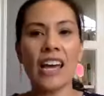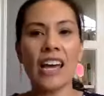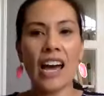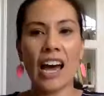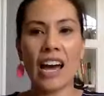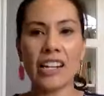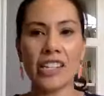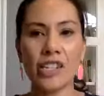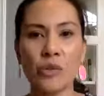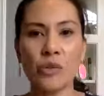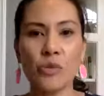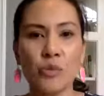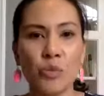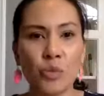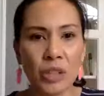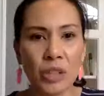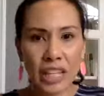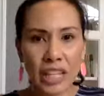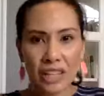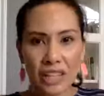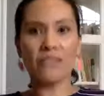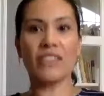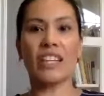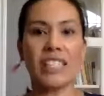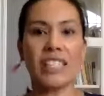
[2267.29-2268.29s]
And you
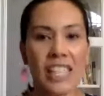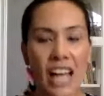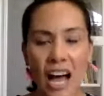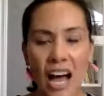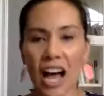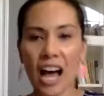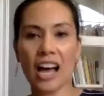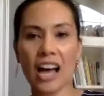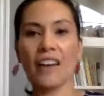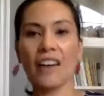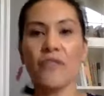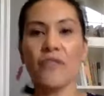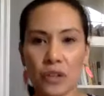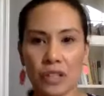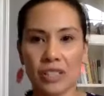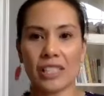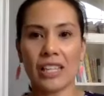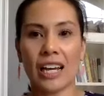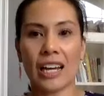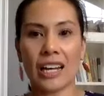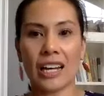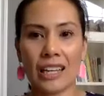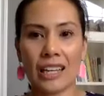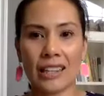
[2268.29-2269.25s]
live this high for a second.